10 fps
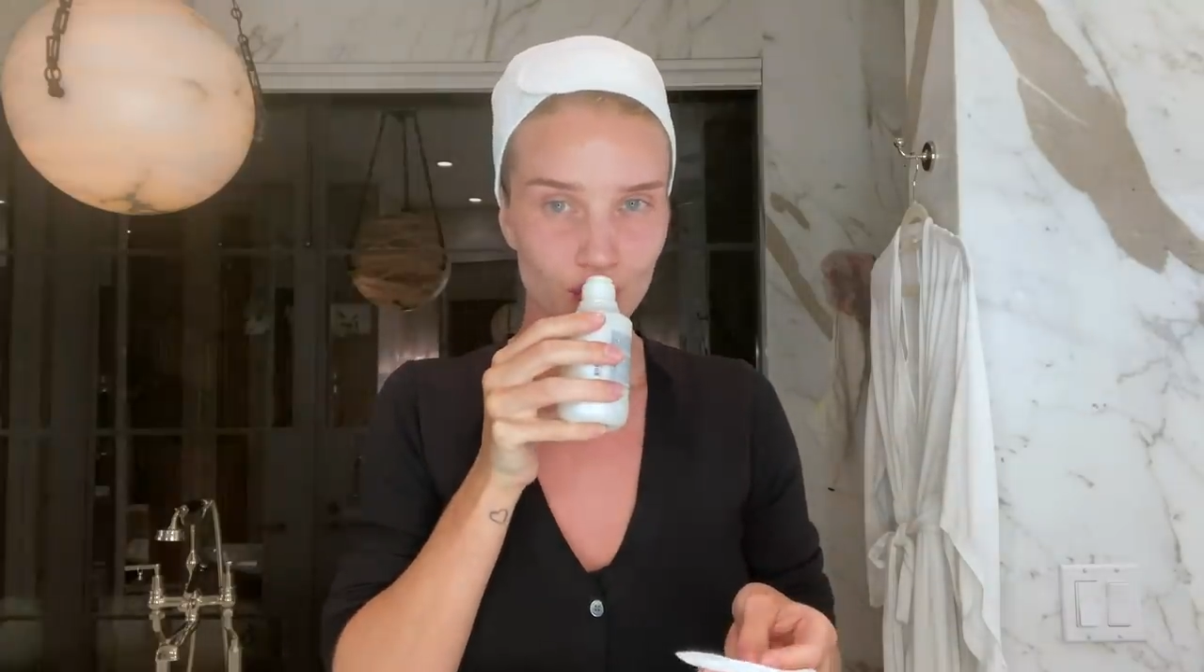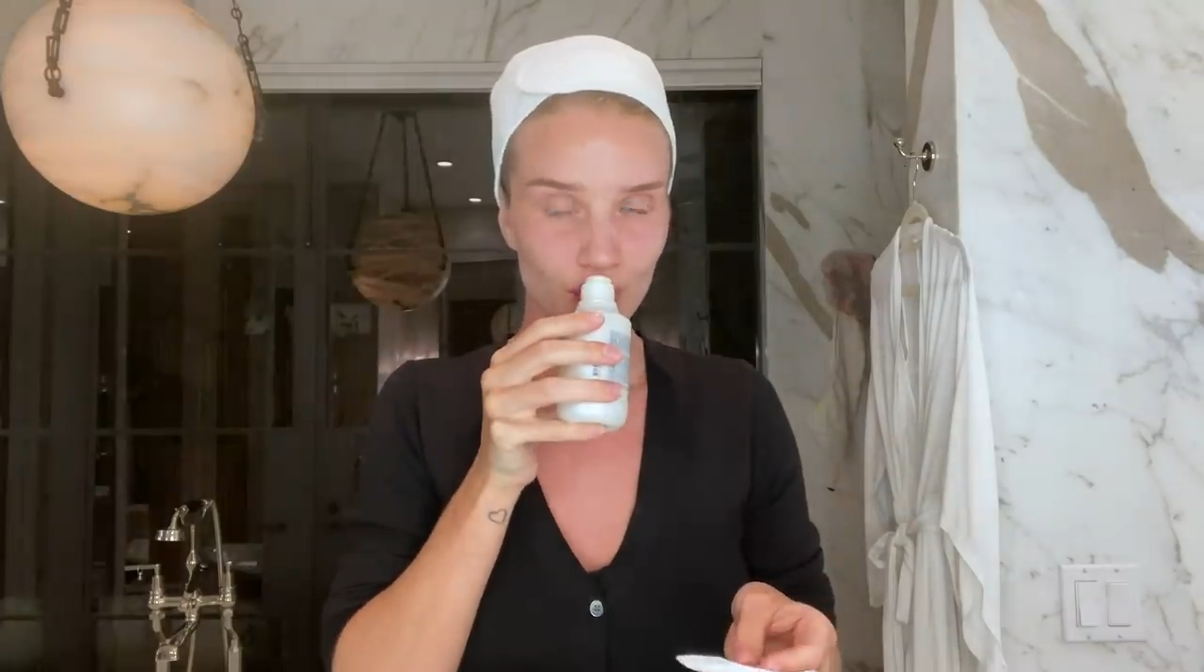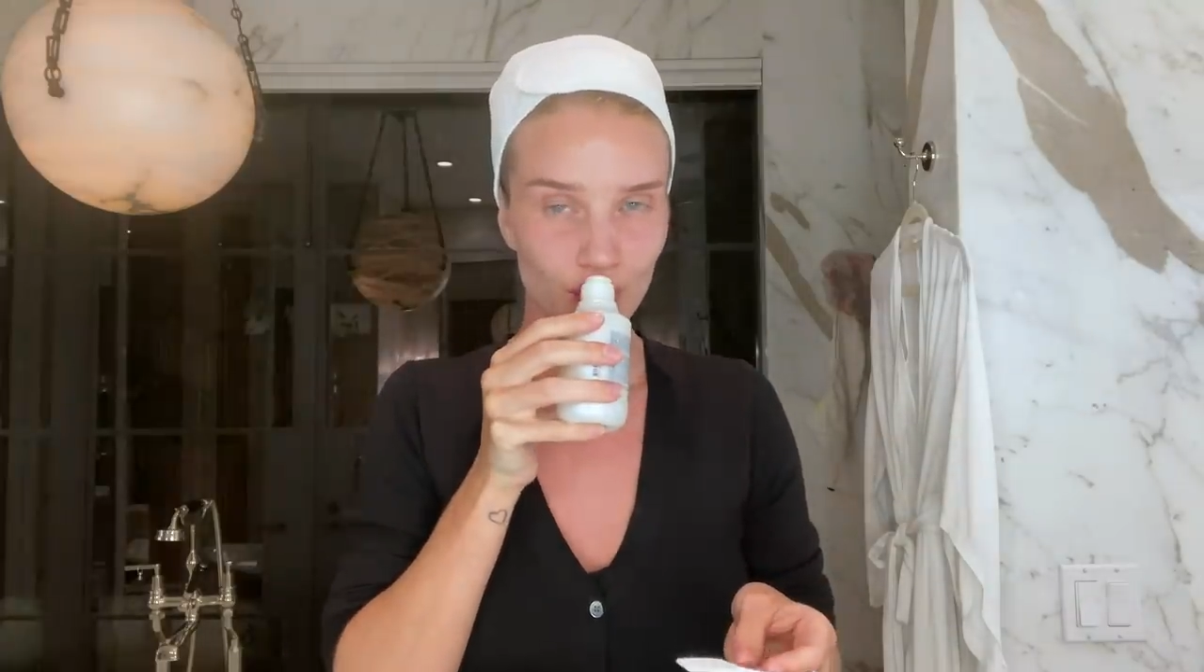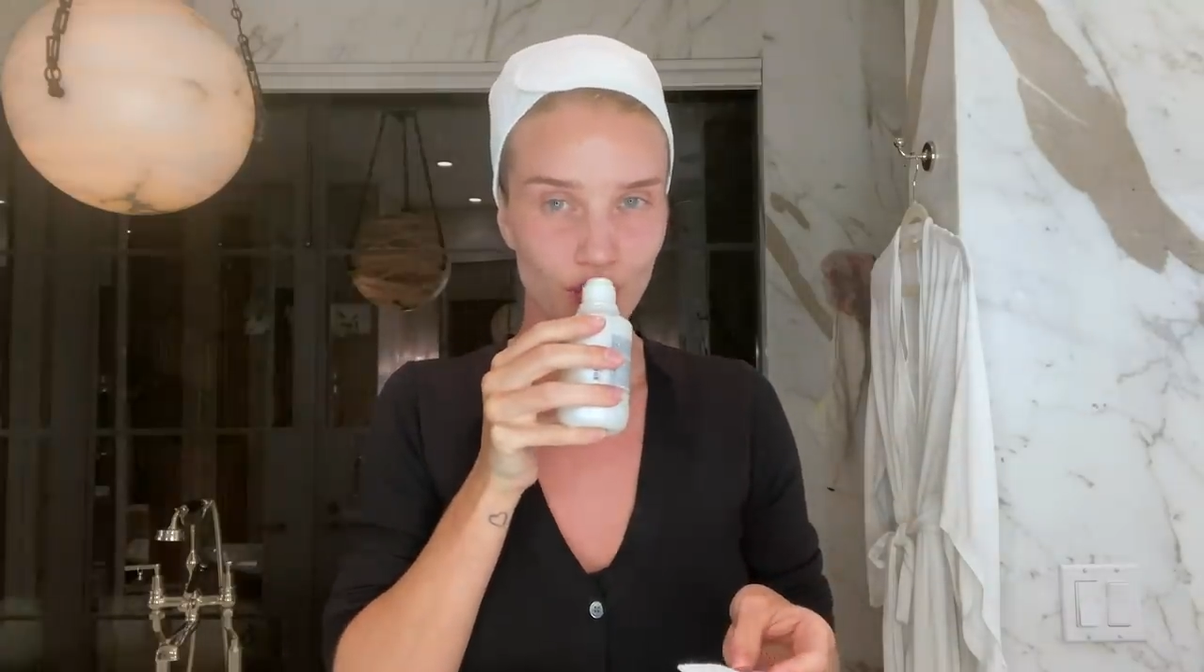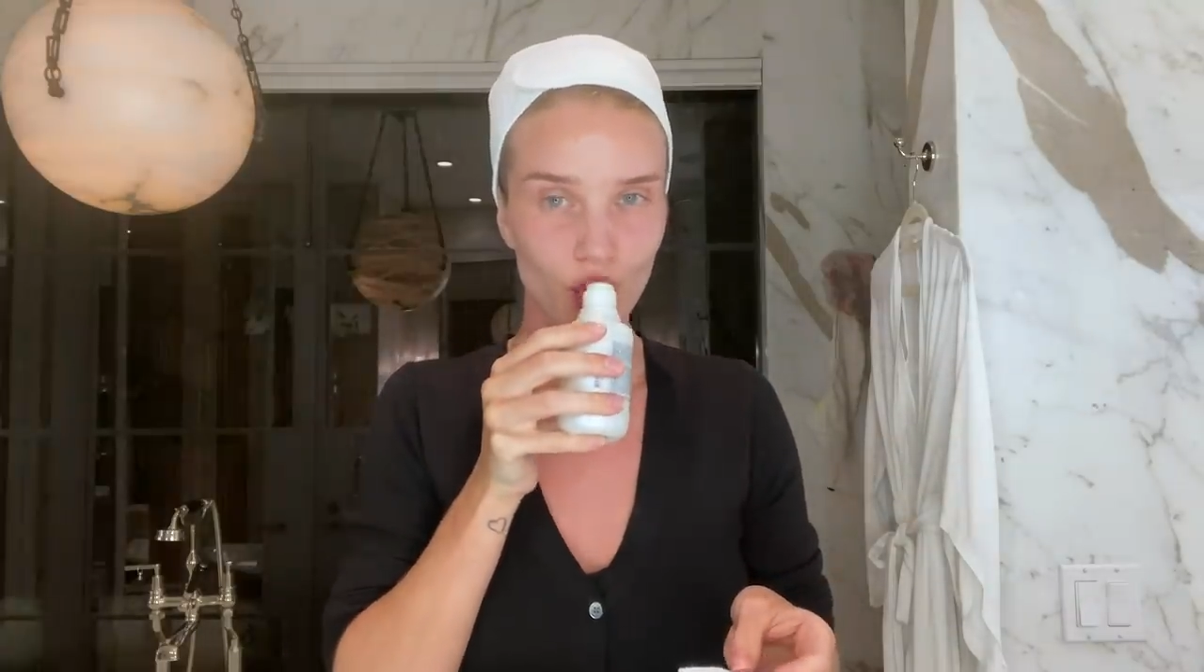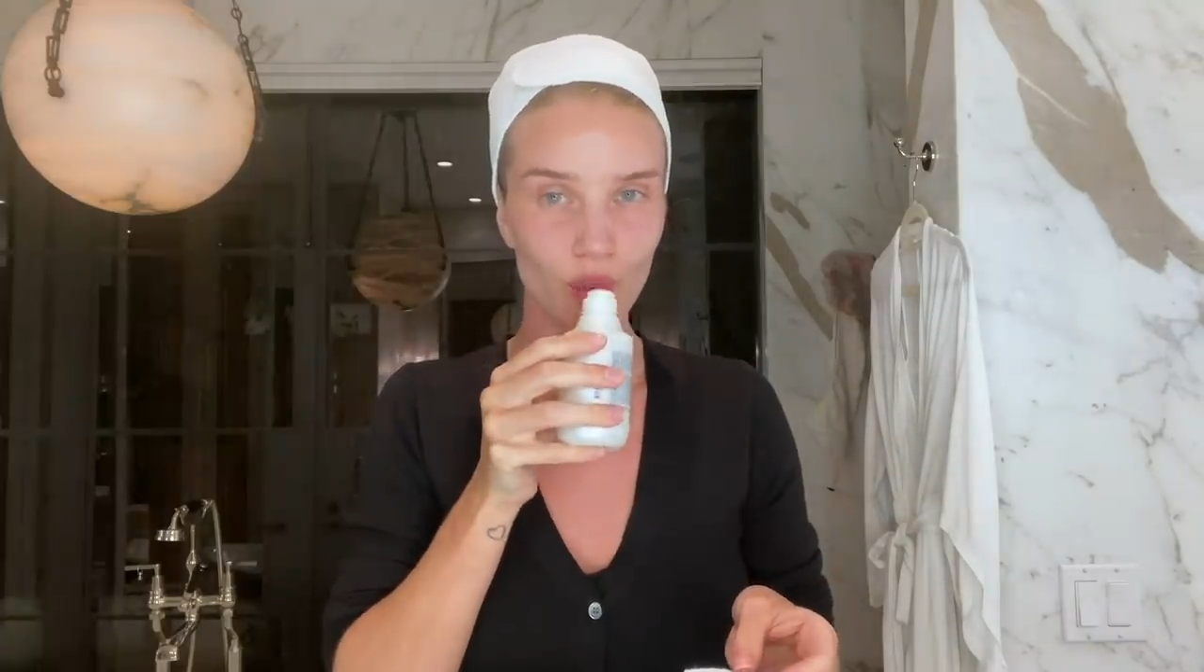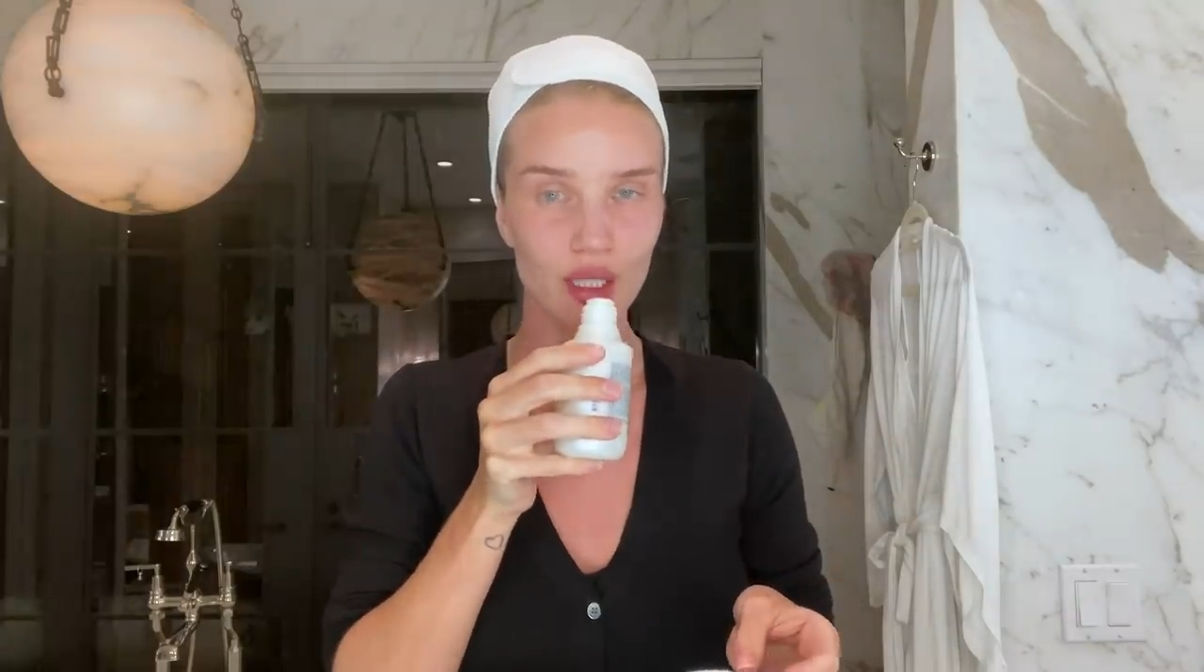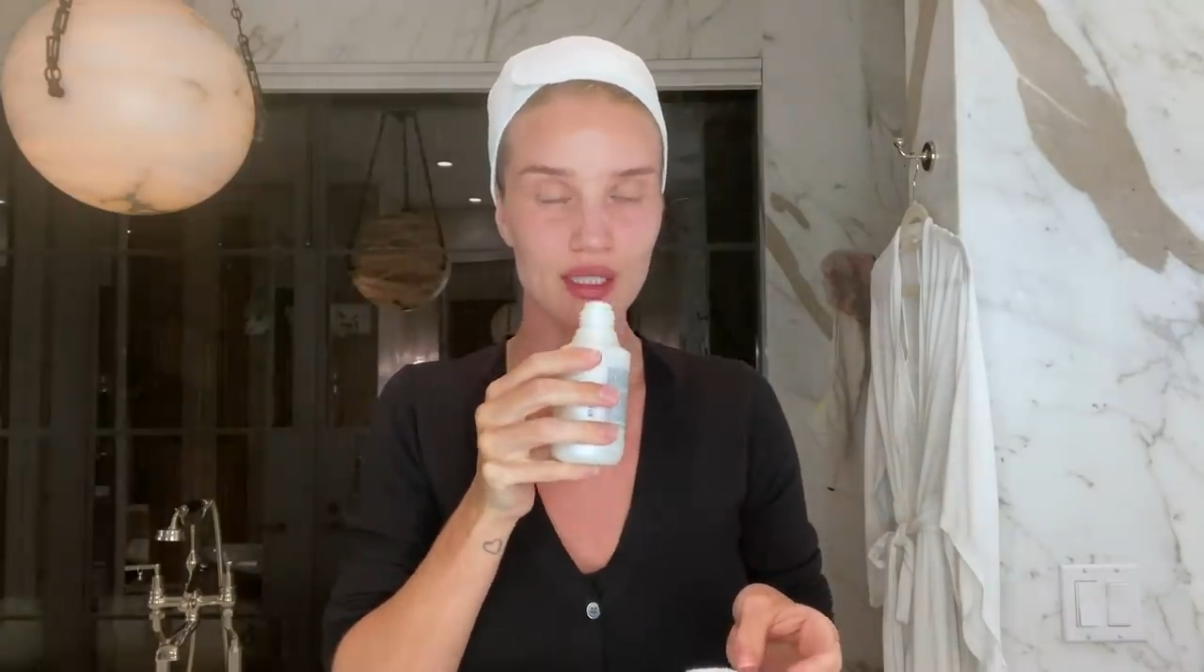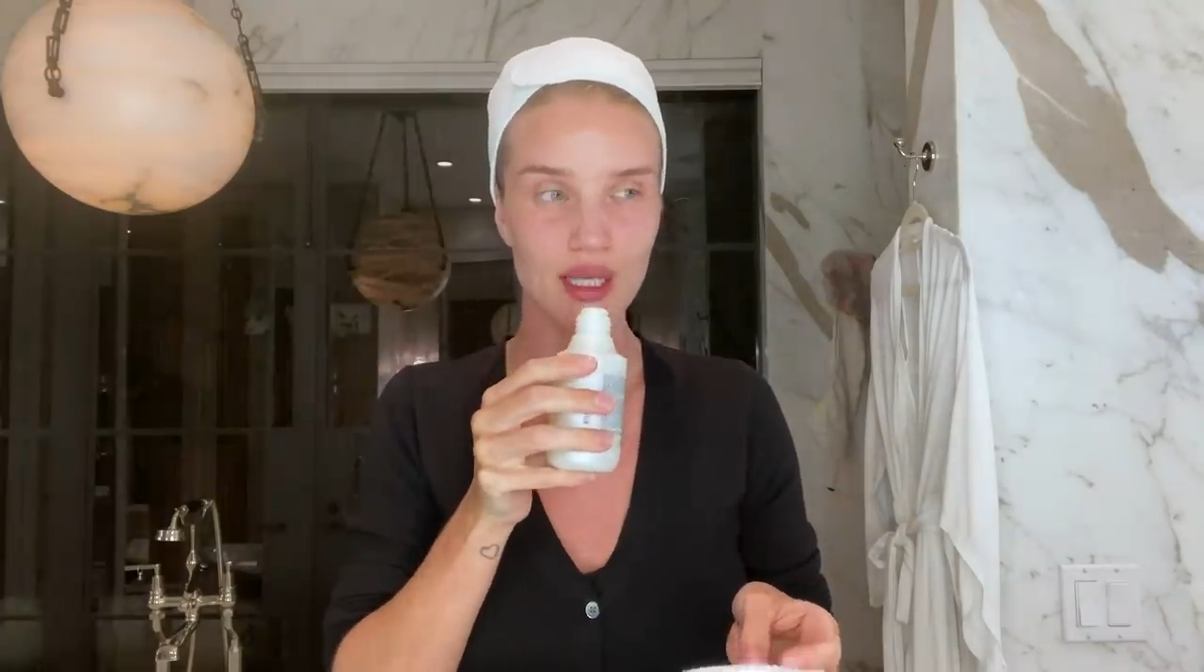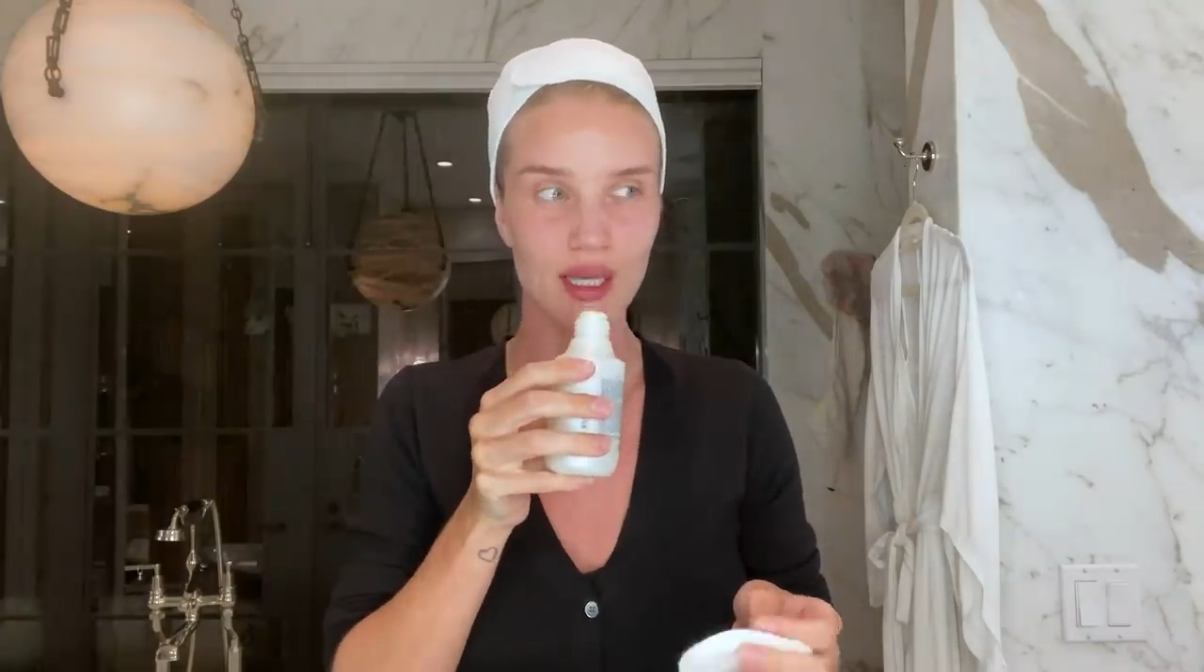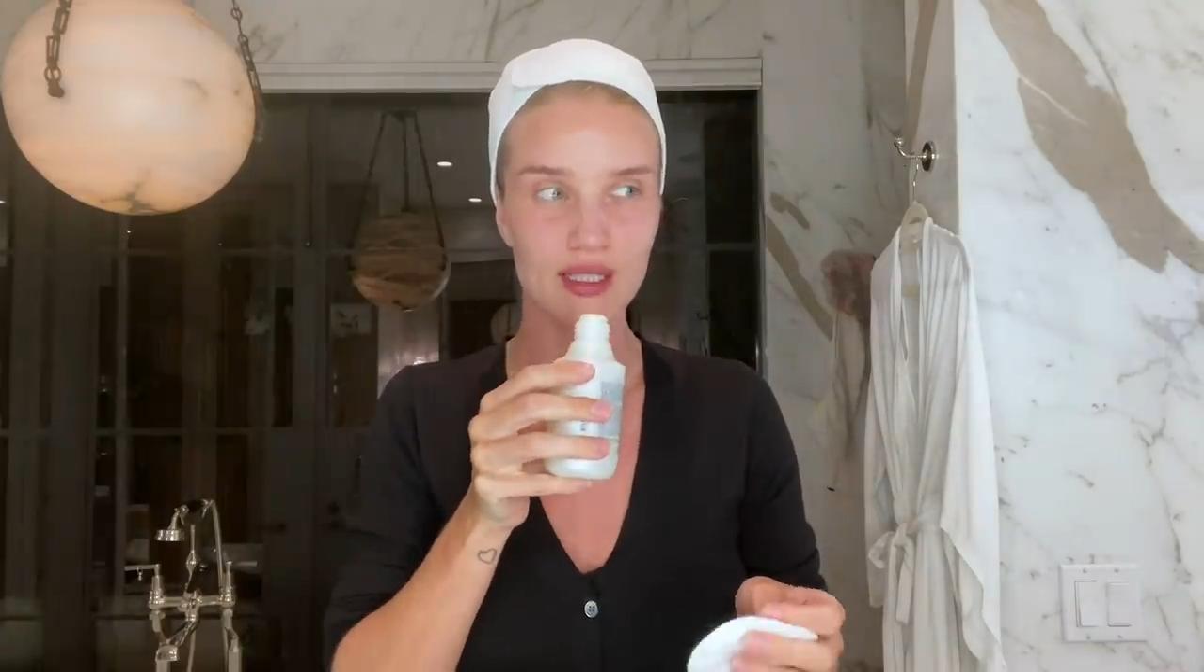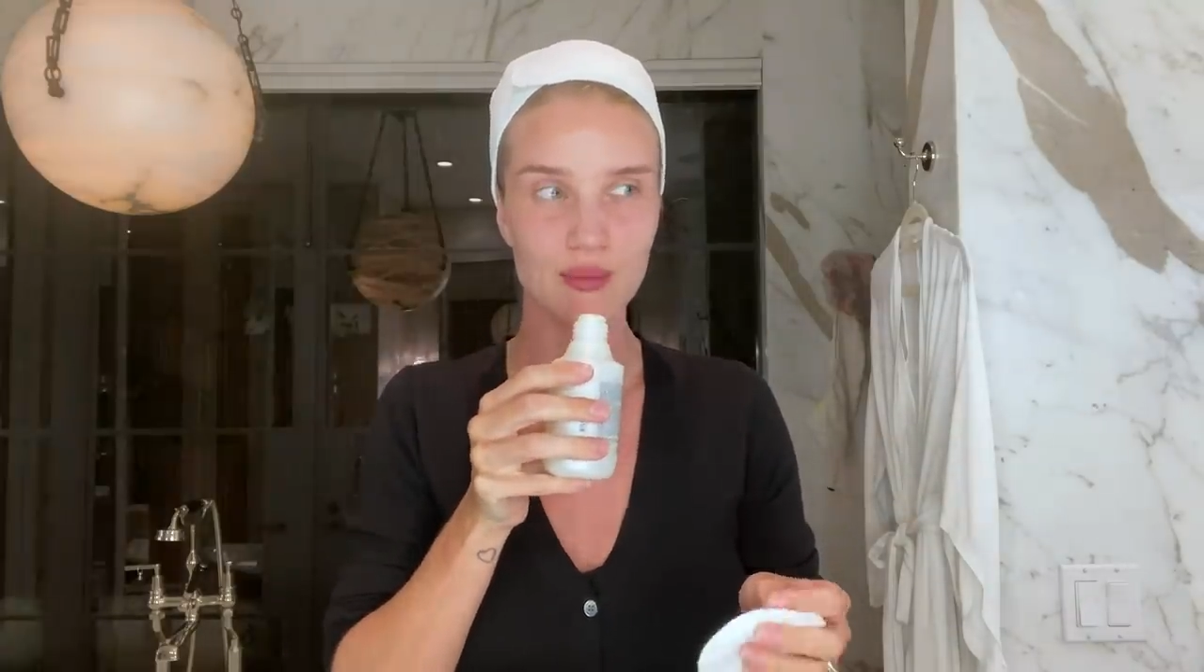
you'll know when I say it